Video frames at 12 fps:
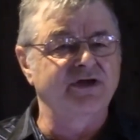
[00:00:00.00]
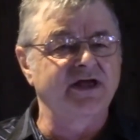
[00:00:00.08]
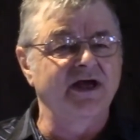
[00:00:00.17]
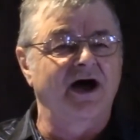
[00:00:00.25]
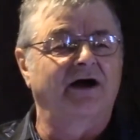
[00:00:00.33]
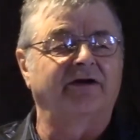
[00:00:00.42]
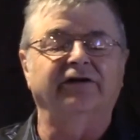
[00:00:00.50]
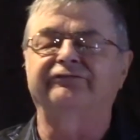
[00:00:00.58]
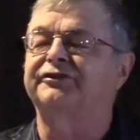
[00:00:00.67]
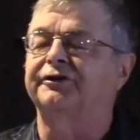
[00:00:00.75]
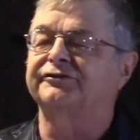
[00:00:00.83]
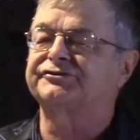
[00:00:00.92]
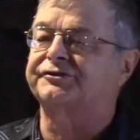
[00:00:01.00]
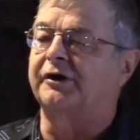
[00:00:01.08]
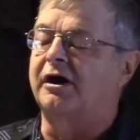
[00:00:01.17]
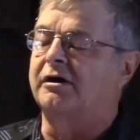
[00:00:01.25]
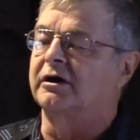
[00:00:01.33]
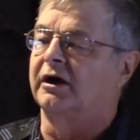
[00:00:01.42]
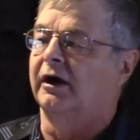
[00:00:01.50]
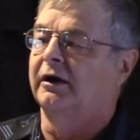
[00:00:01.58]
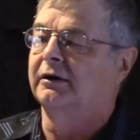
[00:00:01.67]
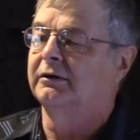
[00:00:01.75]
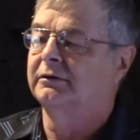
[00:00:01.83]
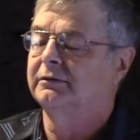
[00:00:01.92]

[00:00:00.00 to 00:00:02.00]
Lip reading: we are if they're stronger.